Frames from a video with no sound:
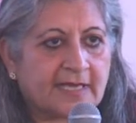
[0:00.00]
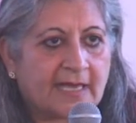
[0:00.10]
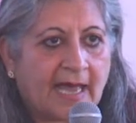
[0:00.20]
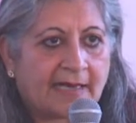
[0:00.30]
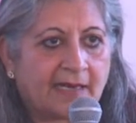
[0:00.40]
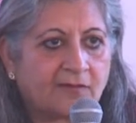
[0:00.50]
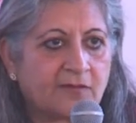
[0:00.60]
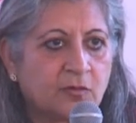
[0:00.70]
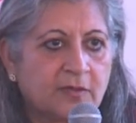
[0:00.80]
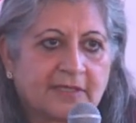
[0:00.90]
I love
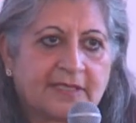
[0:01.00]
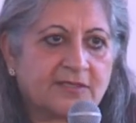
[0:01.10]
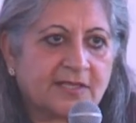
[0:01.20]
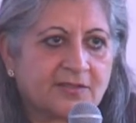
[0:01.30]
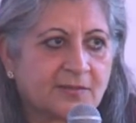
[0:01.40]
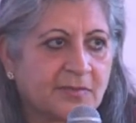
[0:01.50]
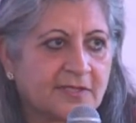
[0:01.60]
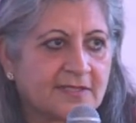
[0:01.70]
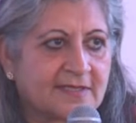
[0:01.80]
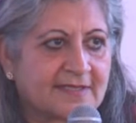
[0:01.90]
you, it can change a
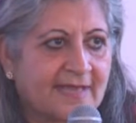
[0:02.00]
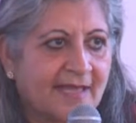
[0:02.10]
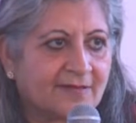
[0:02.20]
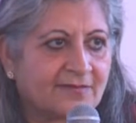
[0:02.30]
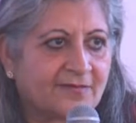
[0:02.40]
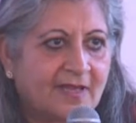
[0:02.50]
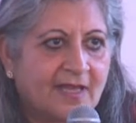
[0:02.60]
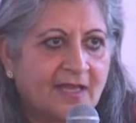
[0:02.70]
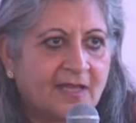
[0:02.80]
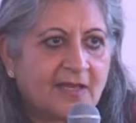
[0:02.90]
person's life.
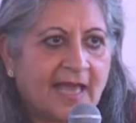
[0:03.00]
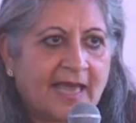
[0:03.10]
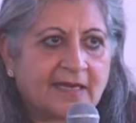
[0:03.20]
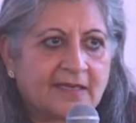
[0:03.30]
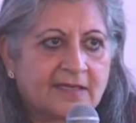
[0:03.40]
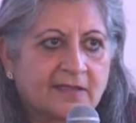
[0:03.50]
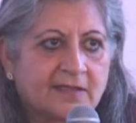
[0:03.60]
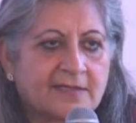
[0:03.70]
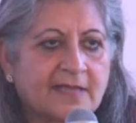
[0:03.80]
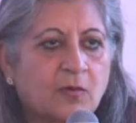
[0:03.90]
And
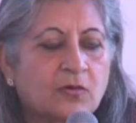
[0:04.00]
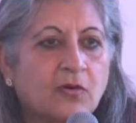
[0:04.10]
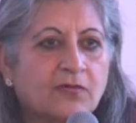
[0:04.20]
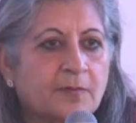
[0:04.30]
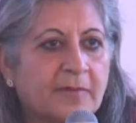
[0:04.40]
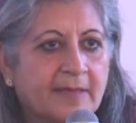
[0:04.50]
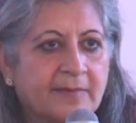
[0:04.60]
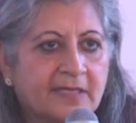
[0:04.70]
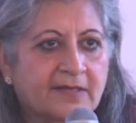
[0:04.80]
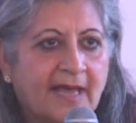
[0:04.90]
the sound of a
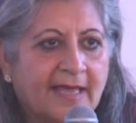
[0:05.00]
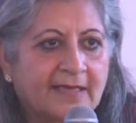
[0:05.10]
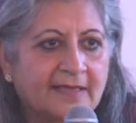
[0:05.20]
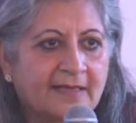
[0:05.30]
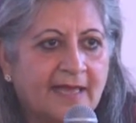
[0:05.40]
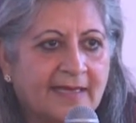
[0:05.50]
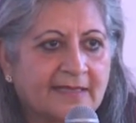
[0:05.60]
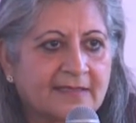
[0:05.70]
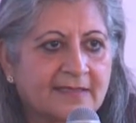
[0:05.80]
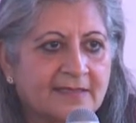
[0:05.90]
baby crying in the
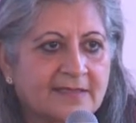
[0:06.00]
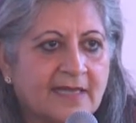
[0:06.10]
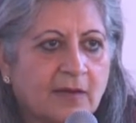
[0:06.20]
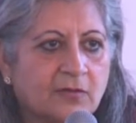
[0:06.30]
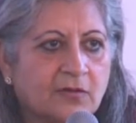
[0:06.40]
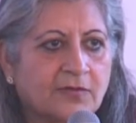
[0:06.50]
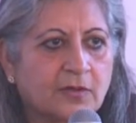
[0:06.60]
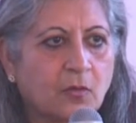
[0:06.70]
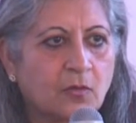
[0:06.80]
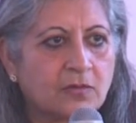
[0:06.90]
night, the sound of an old